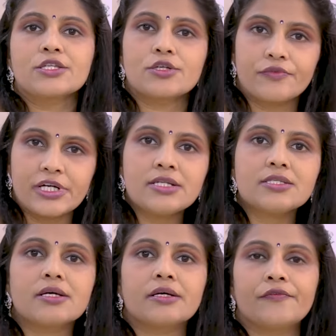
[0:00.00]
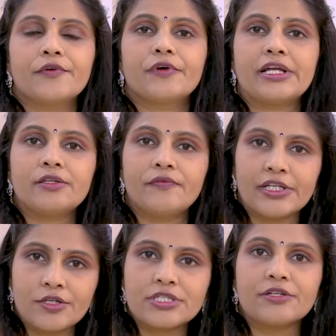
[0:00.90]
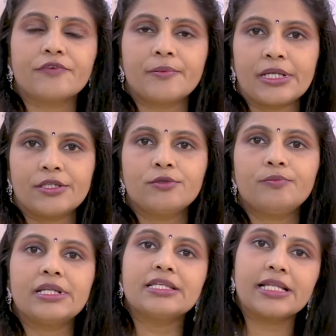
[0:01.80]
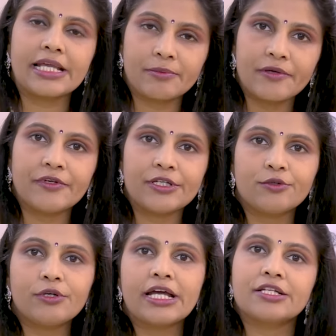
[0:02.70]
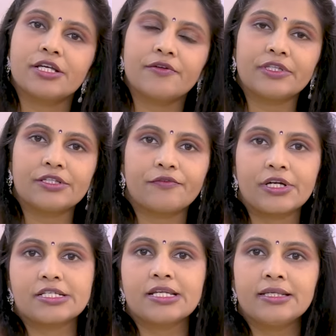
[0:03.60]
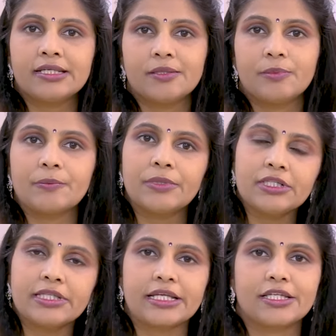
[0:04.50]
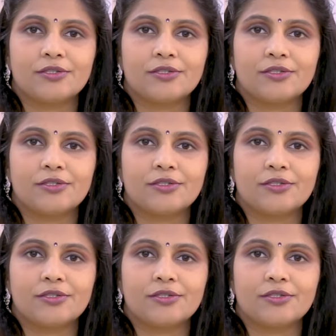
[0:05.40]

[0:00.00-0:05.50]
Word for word: So friends, uh, if you find the video is informative, please like my video and share with your friends and needy people. Thank